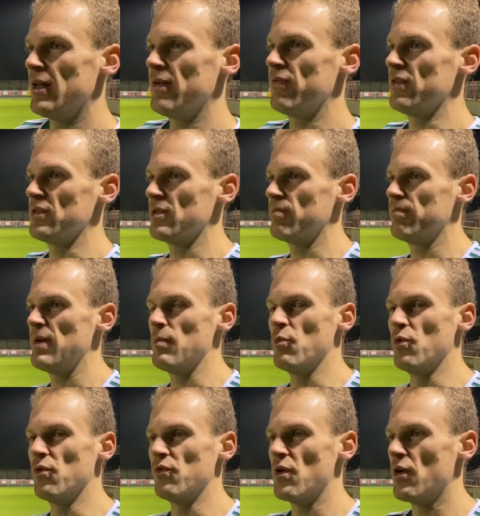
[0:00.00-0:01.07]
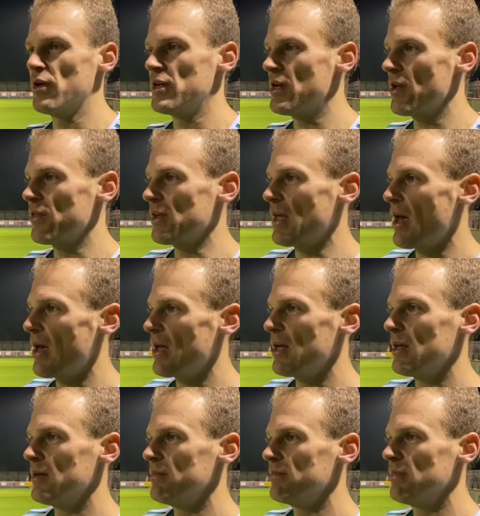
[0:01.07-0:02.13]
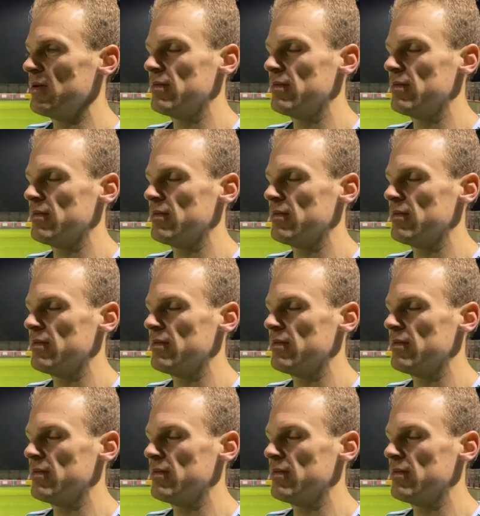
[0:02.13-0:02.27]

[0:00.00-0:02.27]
if there's a bit more riding on the game.